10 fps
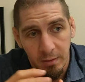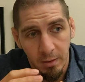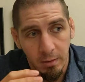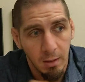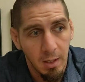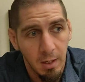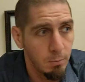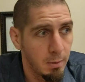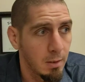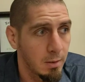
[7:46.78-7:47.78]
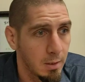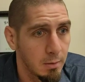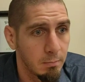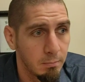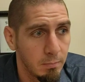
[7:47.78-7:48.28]
Yet your average
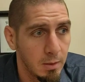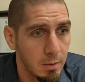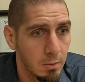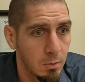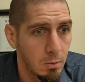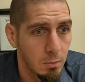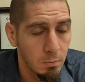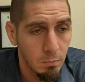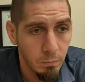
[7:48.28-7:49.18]
American is